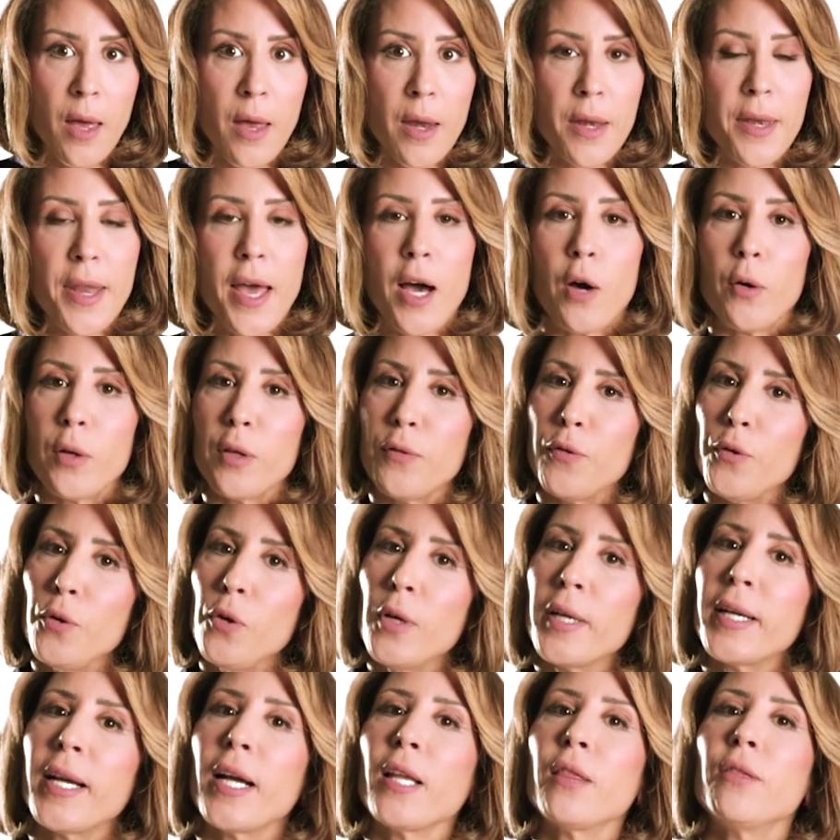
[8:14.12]
Now, if you
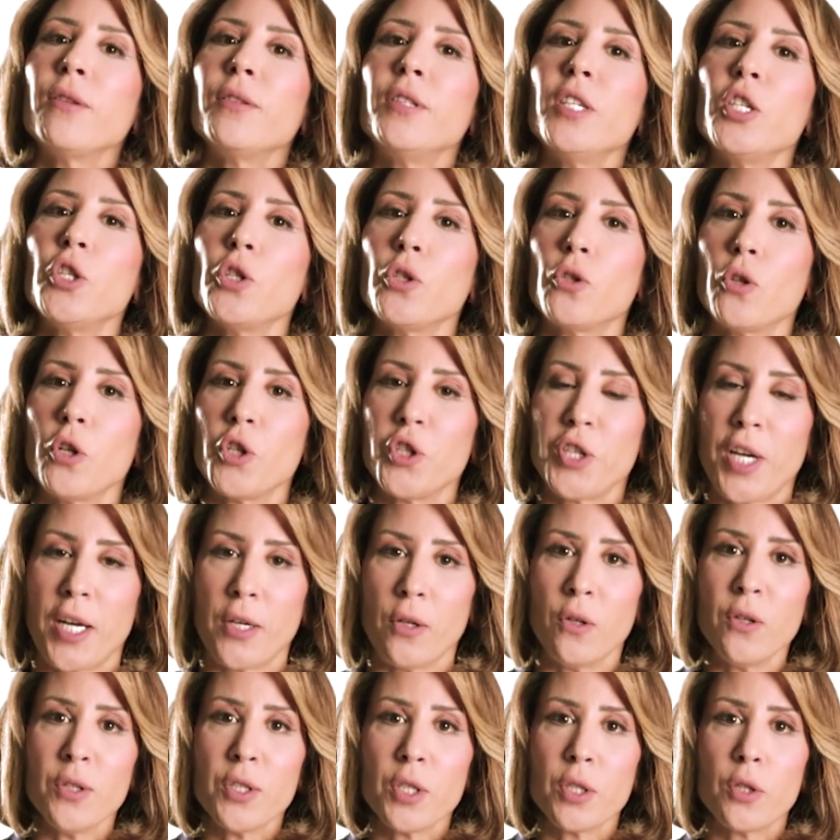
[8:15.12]
look at the digital
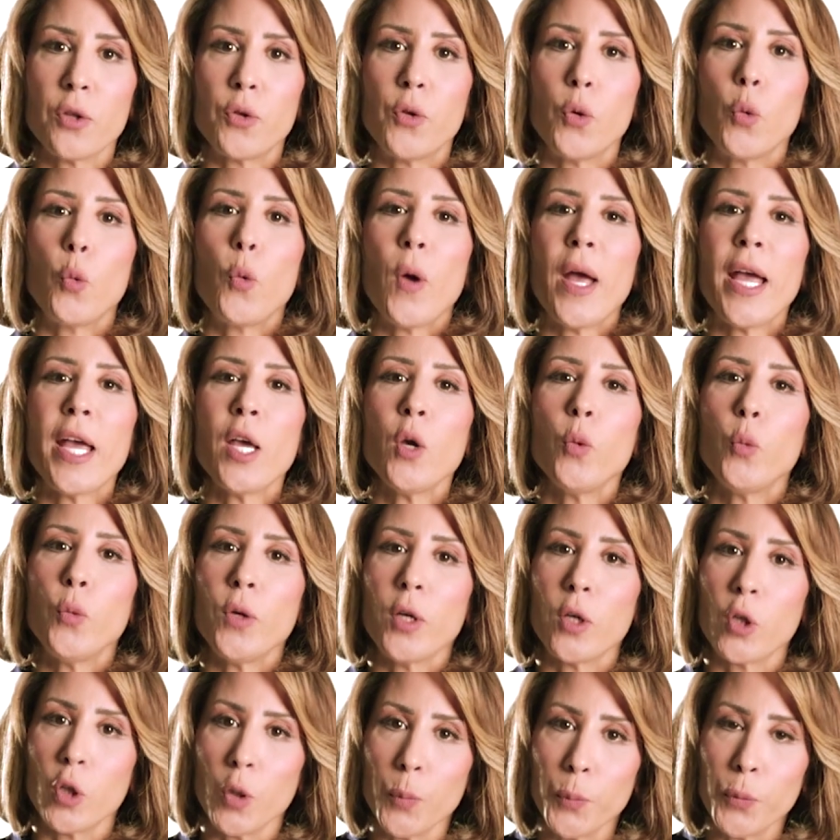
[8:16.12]
channels, the way we
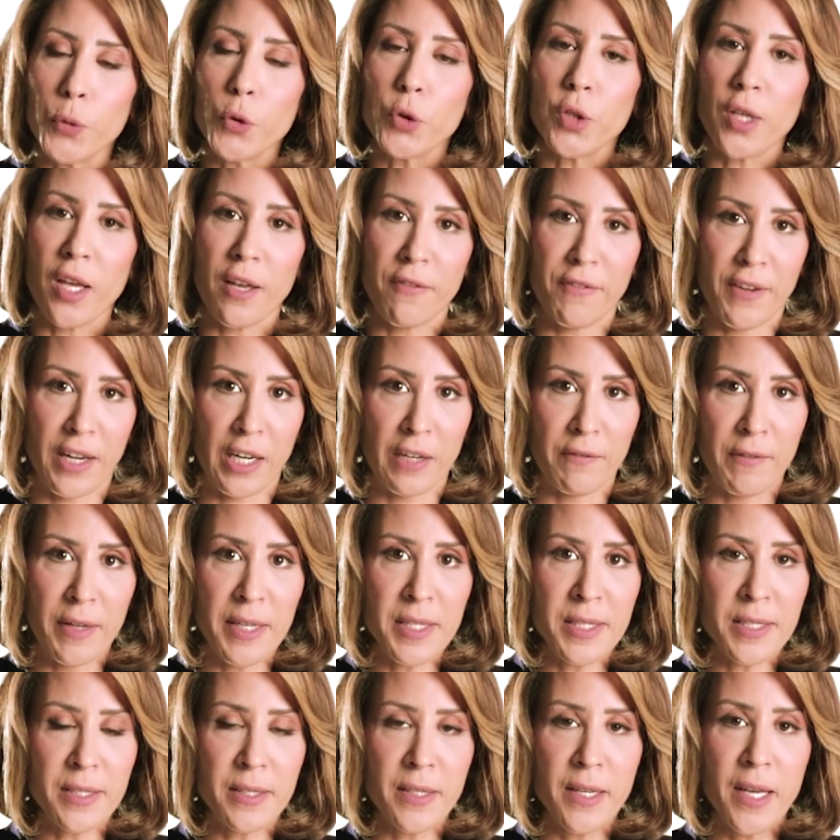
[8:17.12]
compute
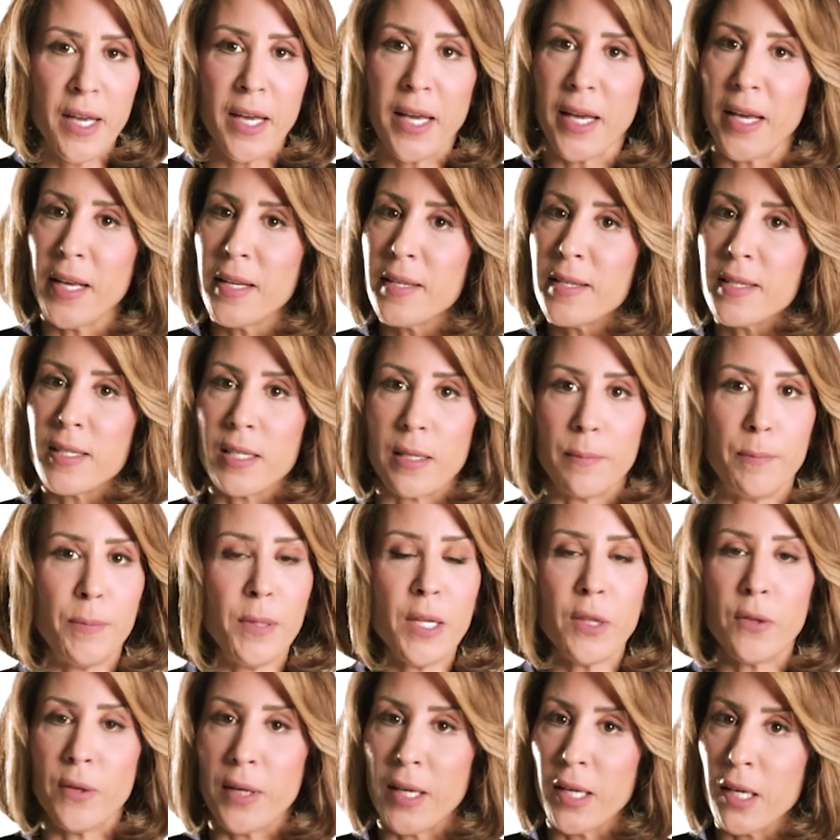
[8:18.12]
effectiveness is
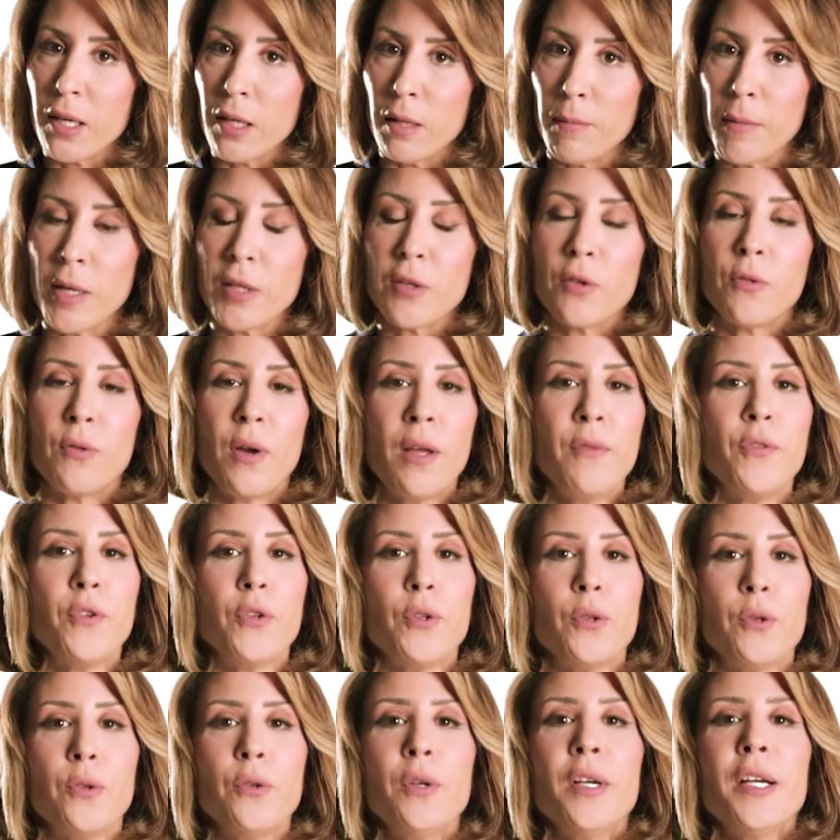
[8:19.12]
simply the incremental
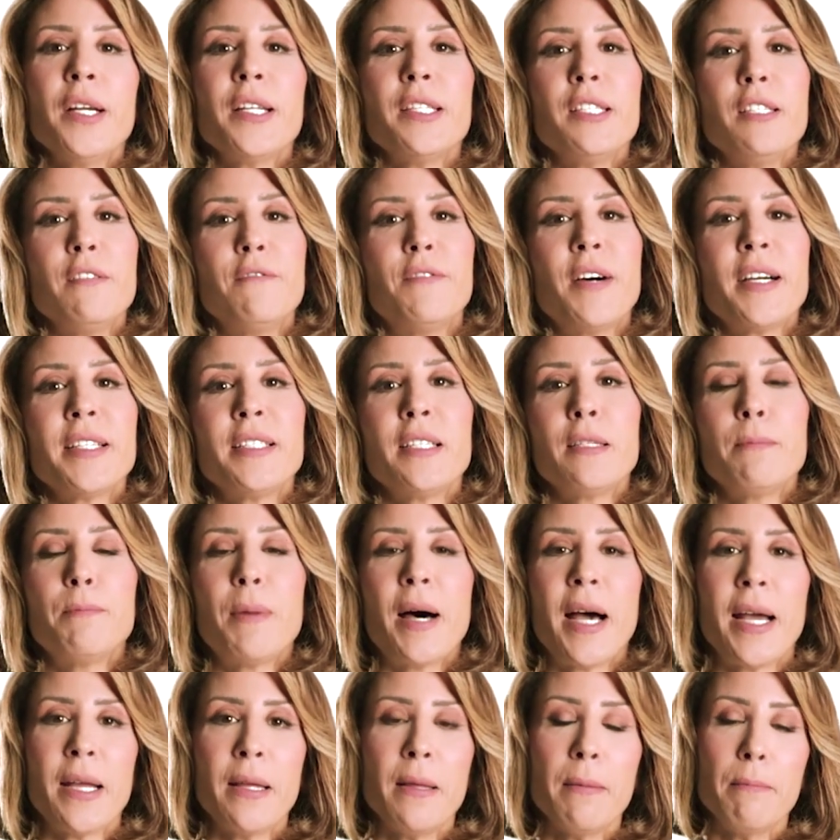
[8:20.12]
revenue divided
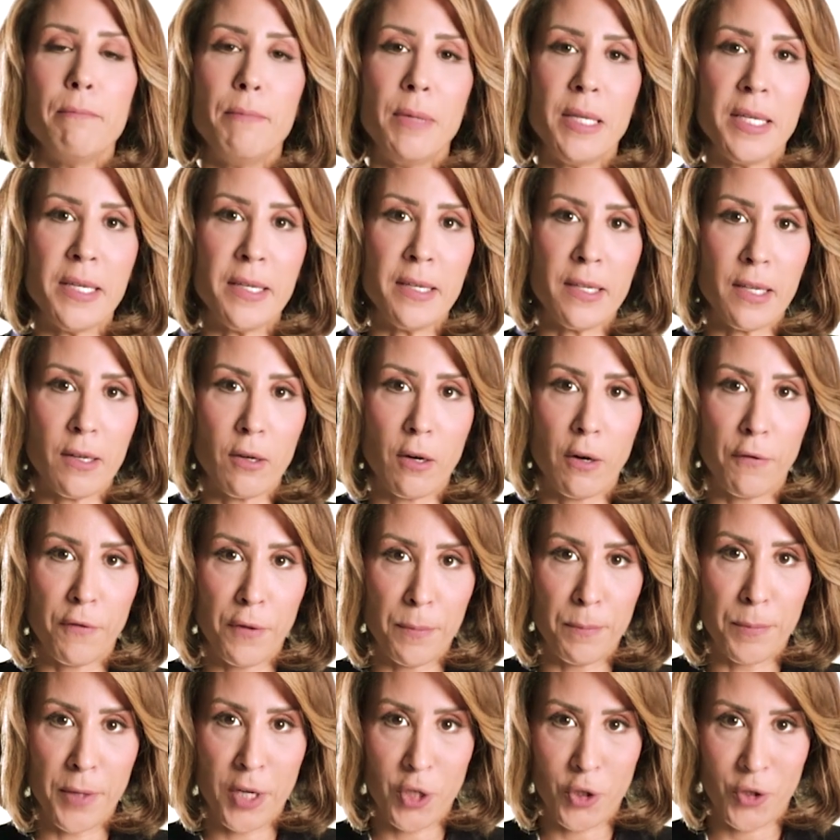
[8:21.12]
by million of
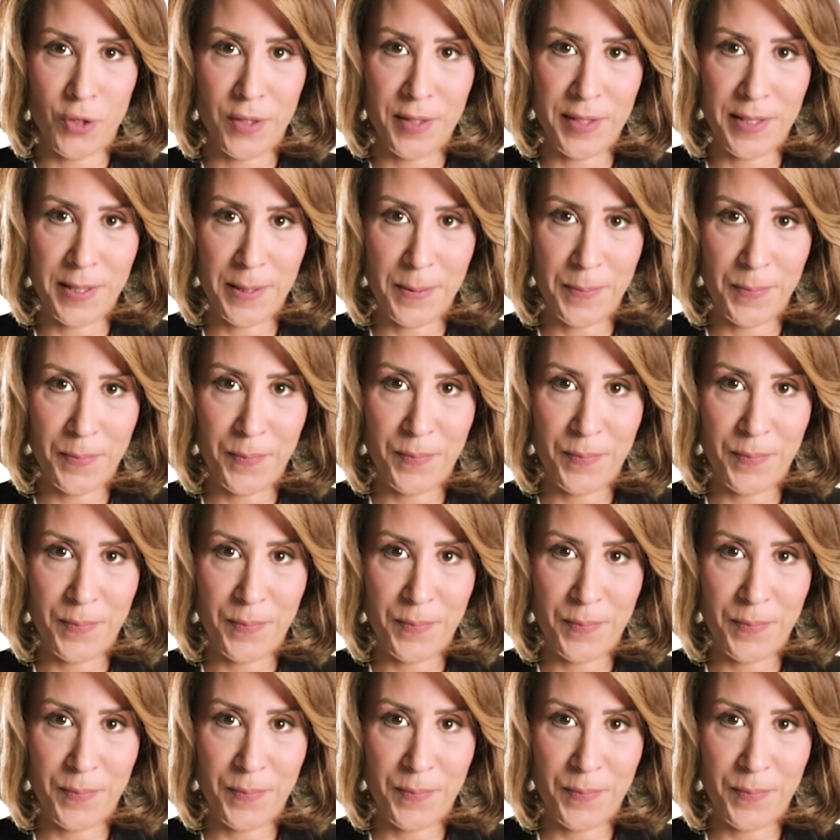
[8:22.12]
impressions.